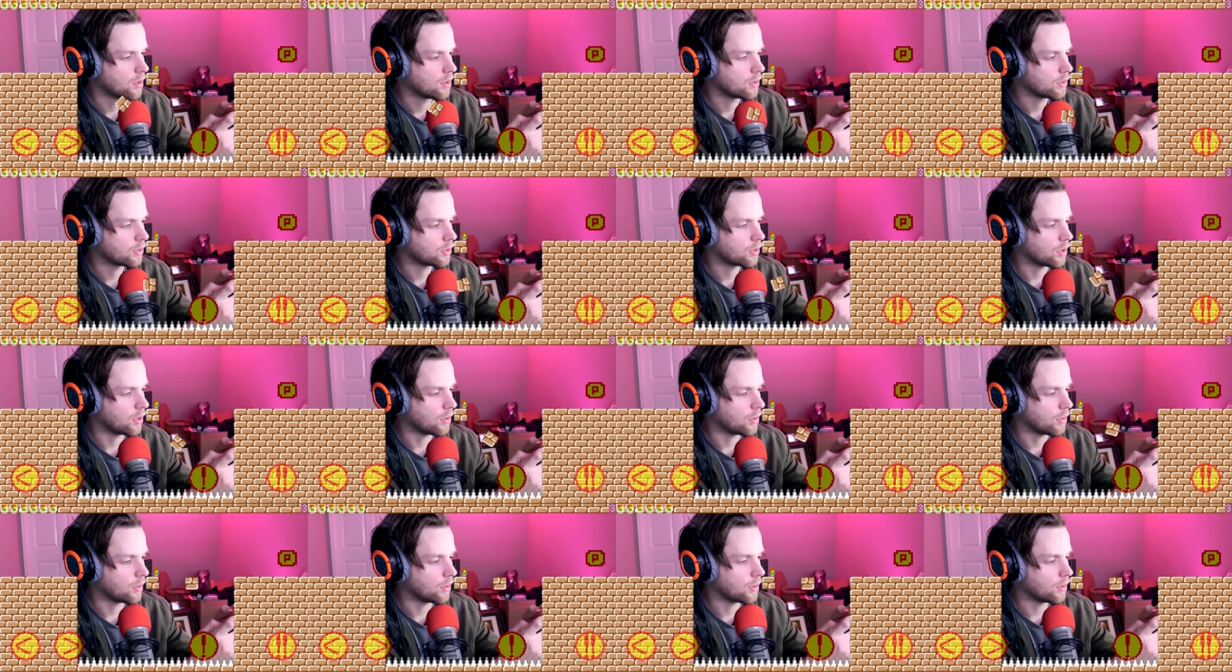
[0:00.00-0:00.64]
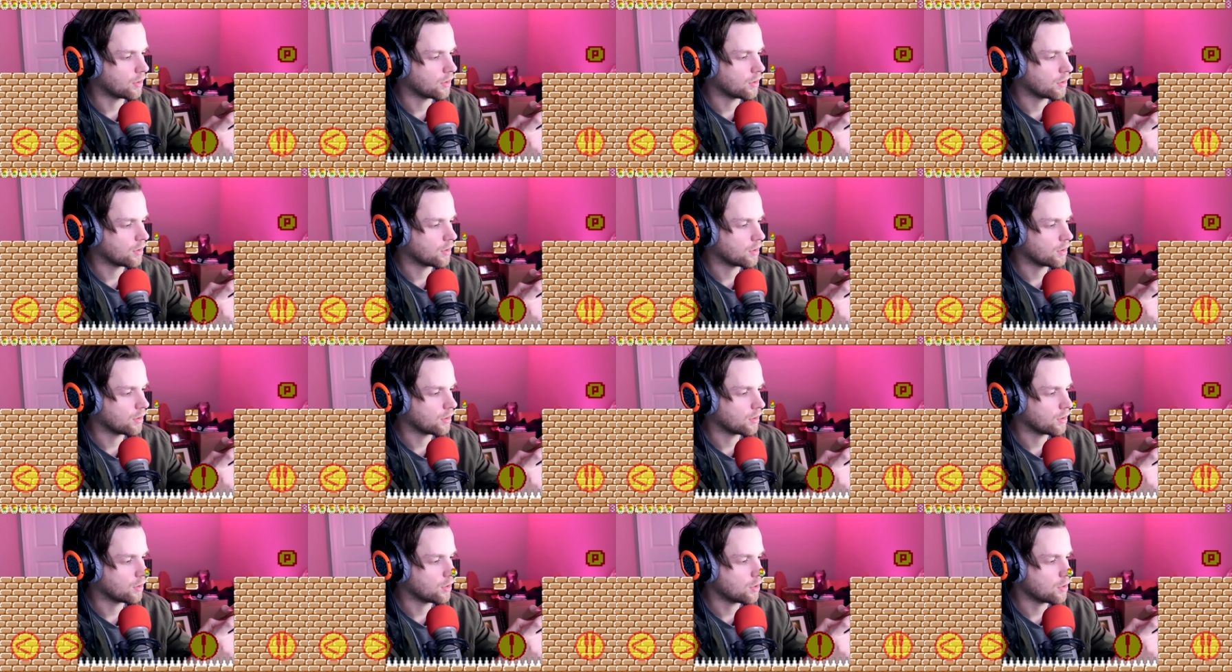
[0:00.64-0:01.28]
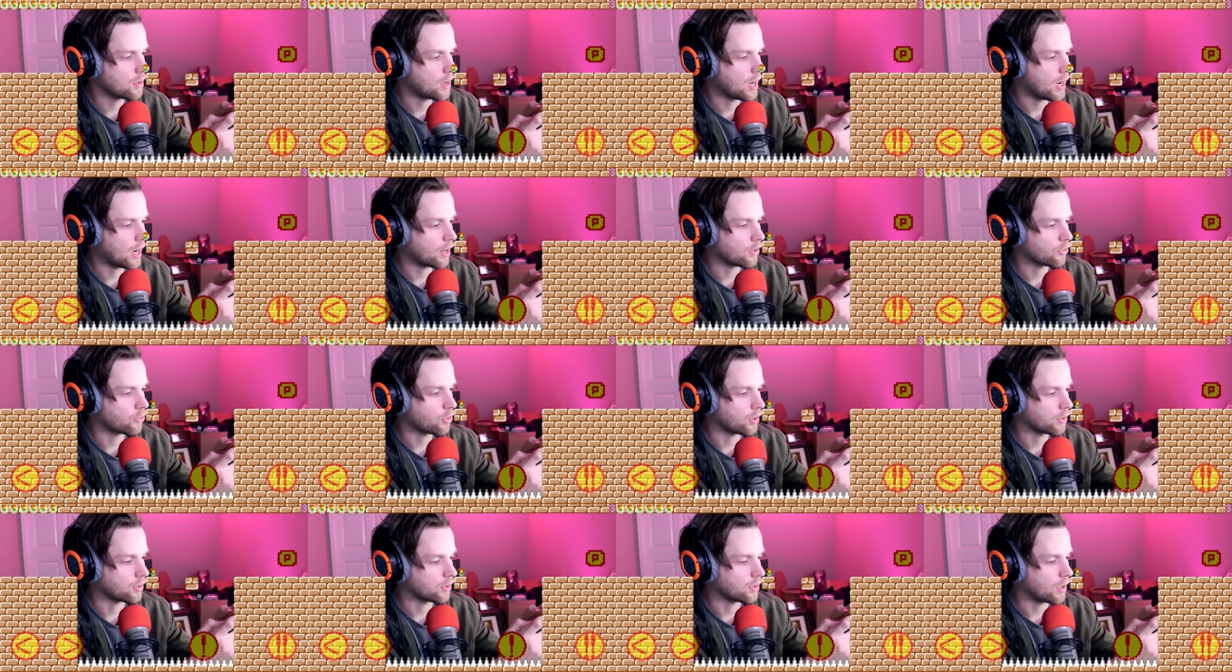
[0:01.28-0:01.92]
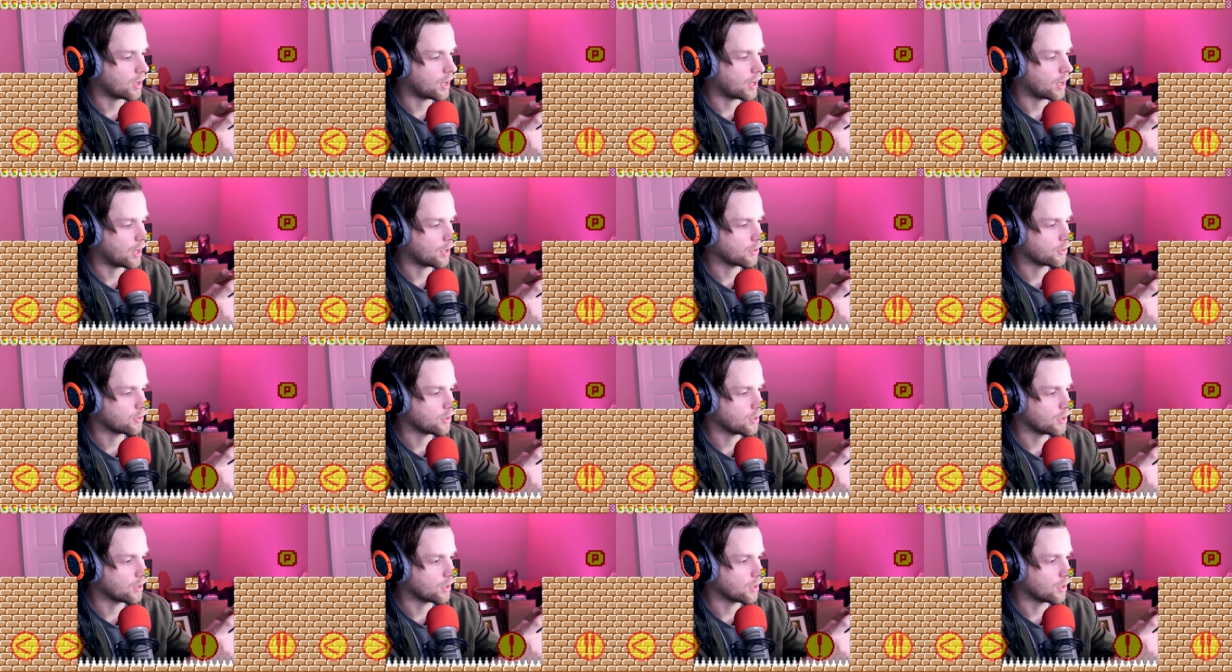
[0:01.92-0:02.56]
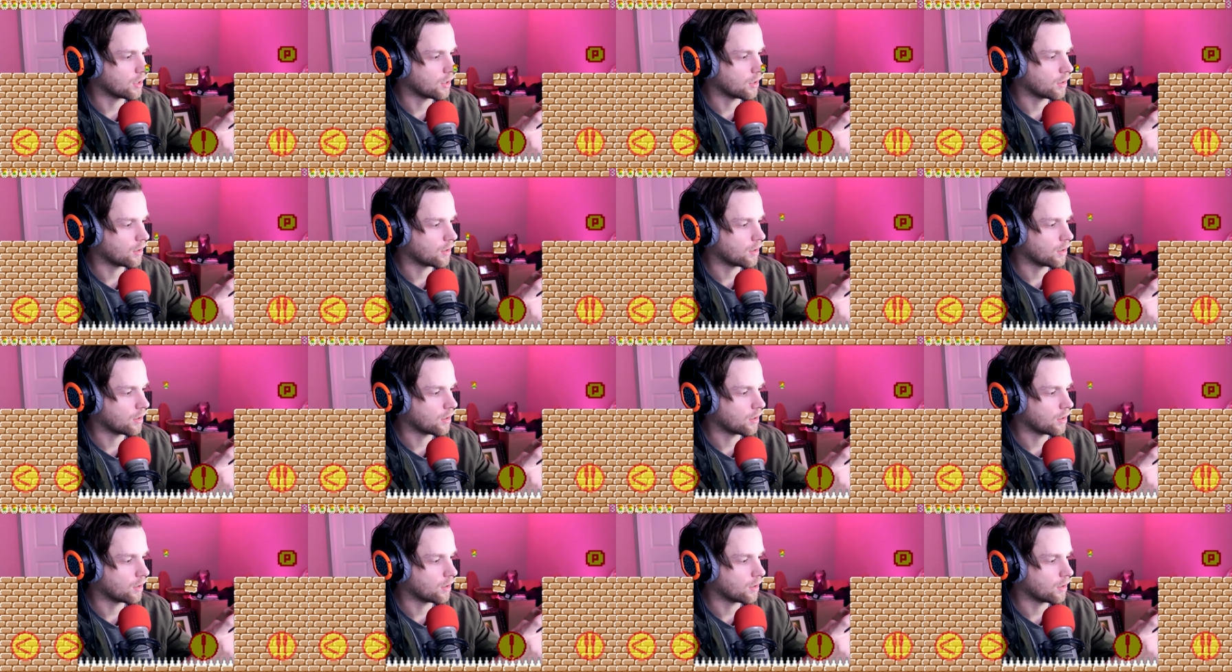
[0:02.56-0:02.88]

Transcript: So, you can't trust... I just need to get...